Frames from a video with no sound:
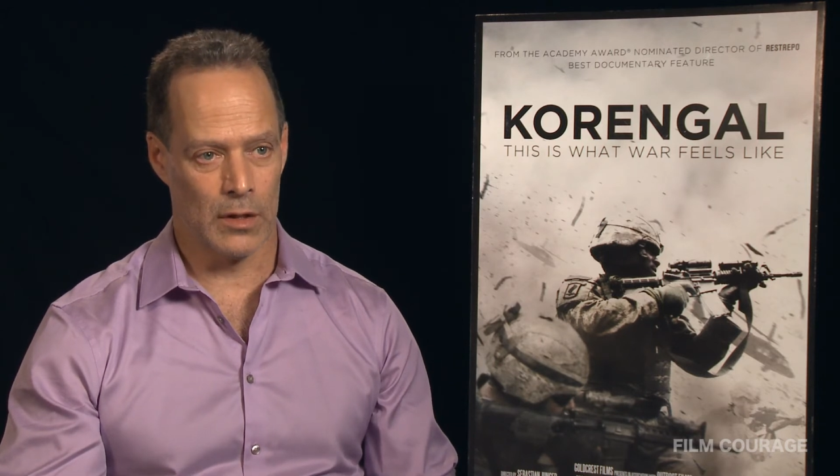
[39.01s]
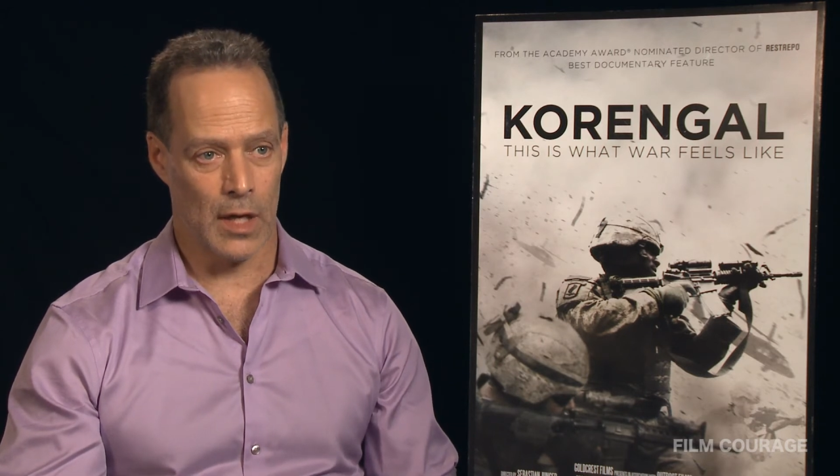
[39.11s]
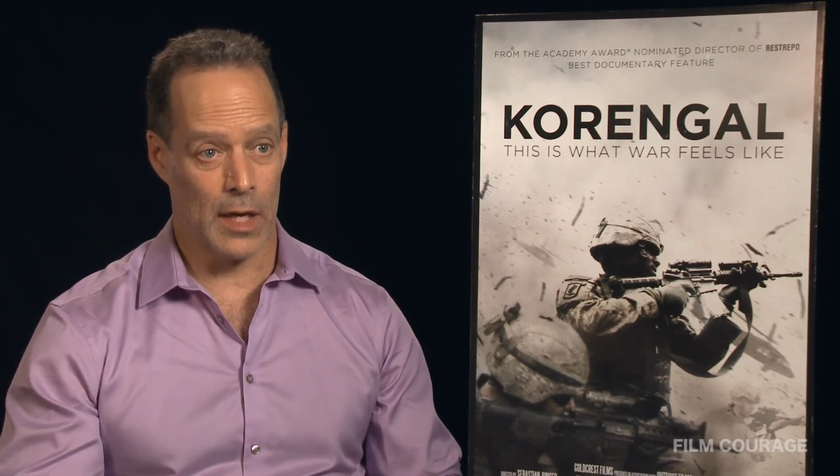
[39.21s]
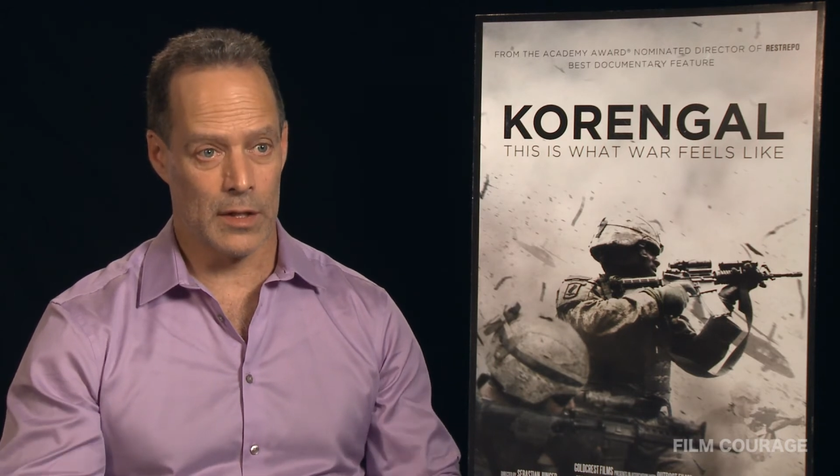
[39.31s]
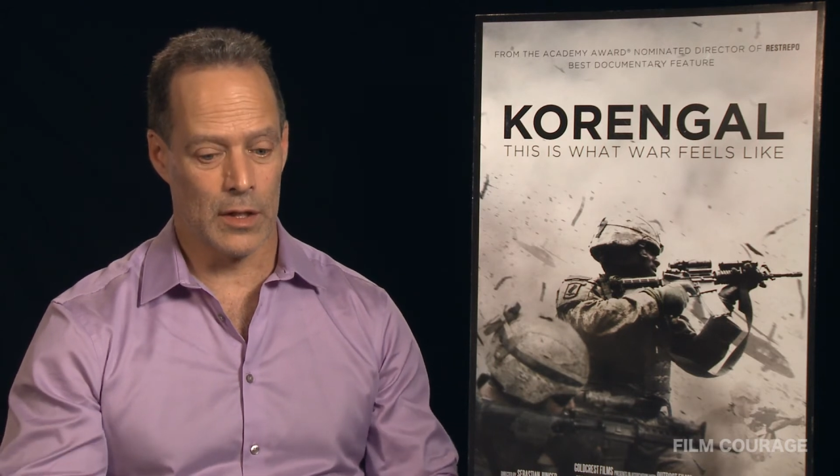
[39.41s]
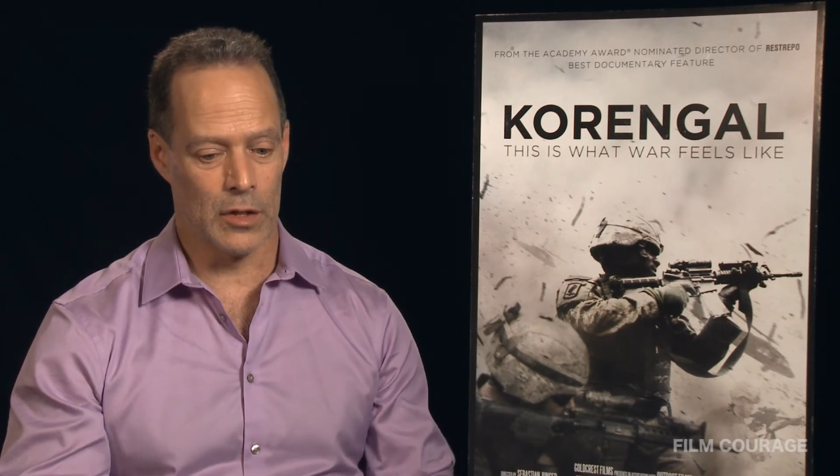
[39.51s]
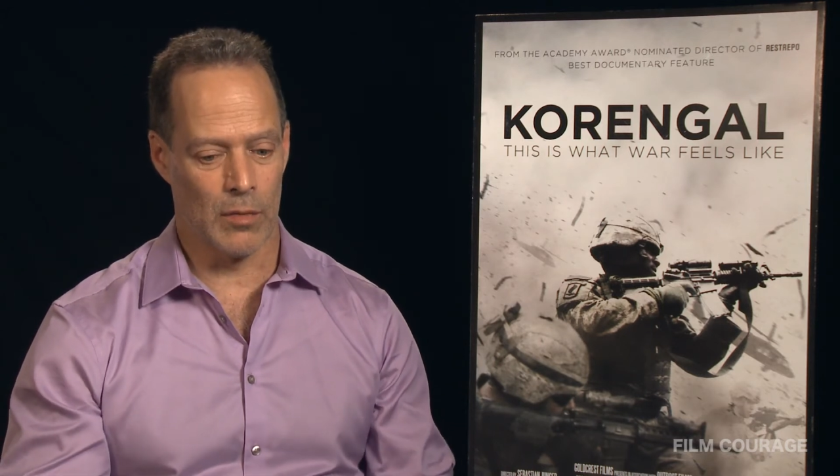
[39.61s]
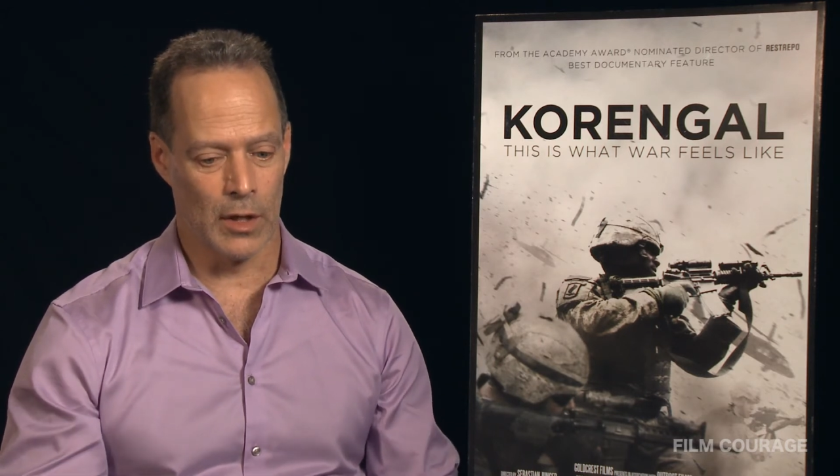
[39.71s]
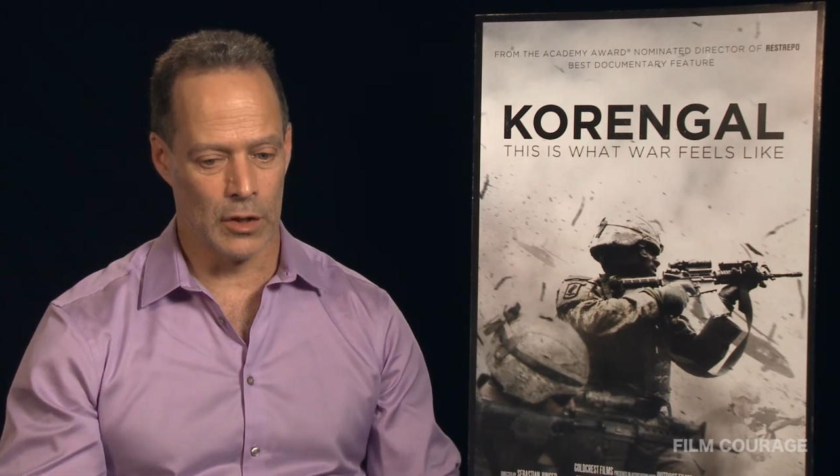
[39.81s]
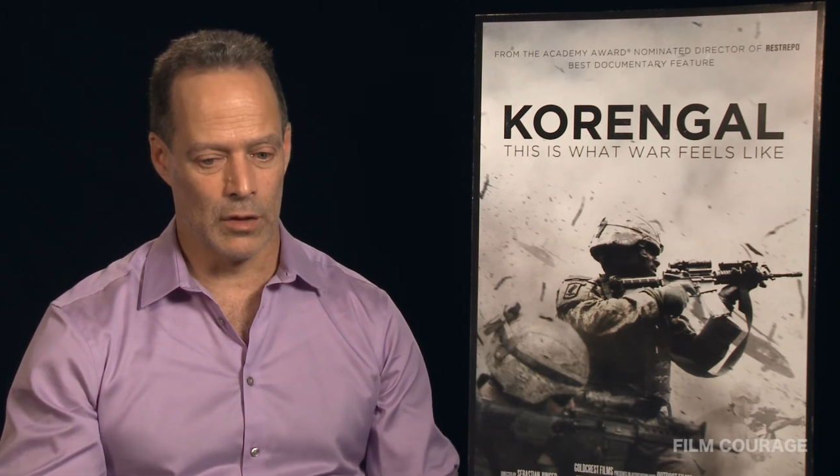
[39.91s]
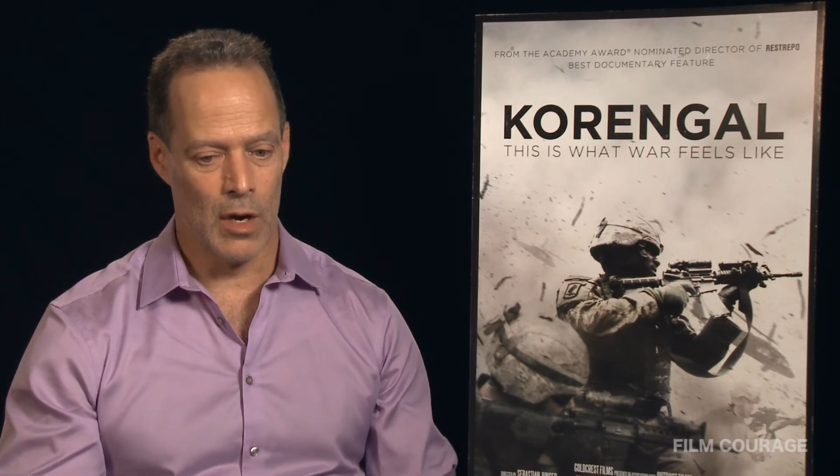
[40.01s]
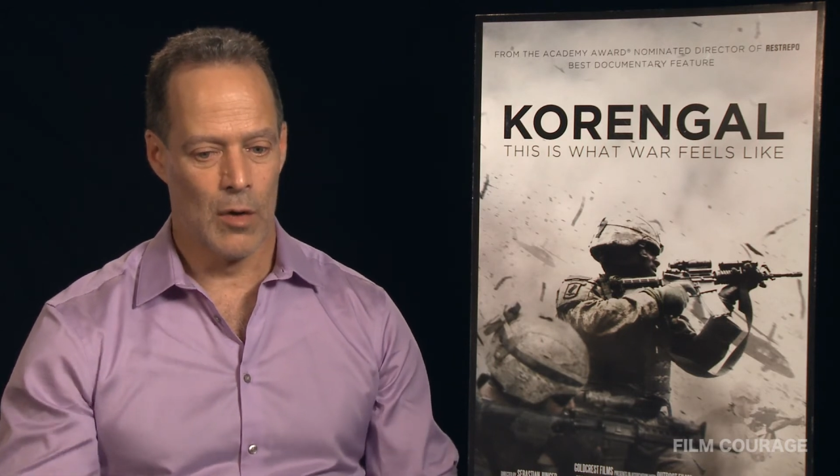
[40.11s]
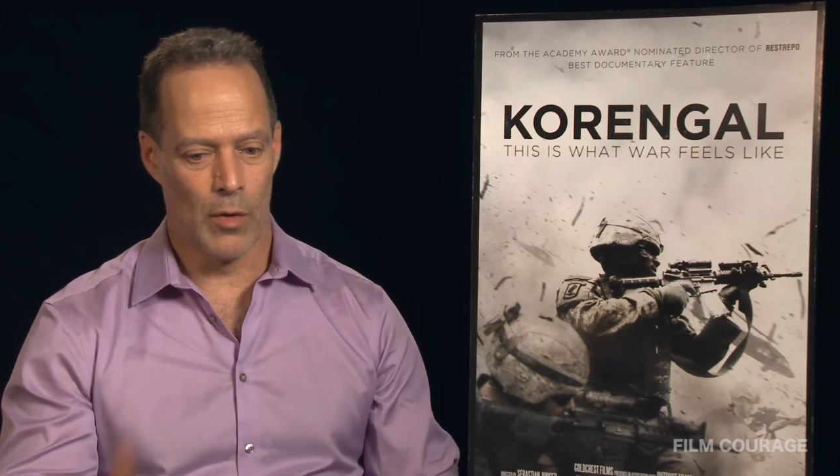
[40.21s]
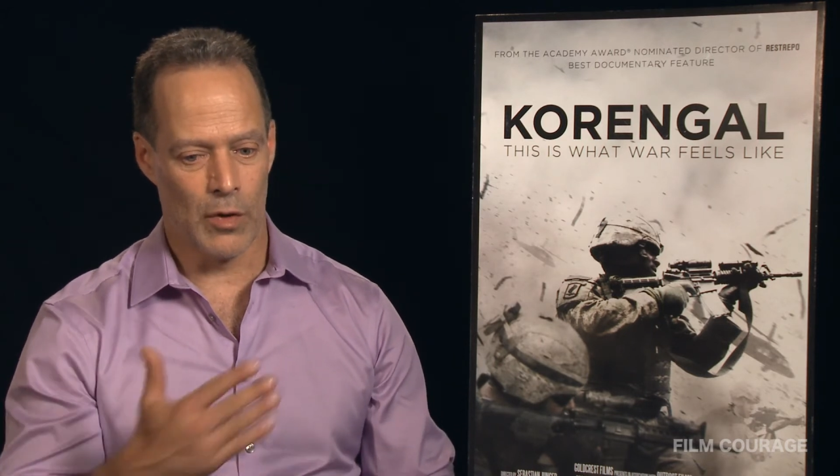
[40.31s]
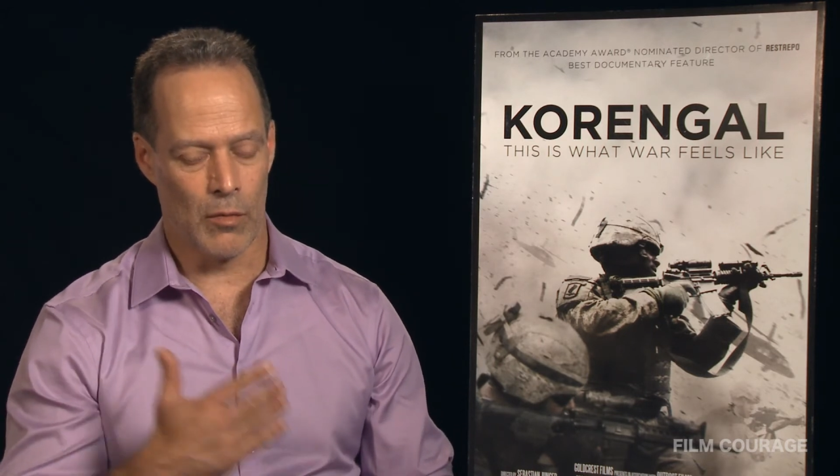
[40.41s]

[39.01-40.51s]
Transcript: any situation, with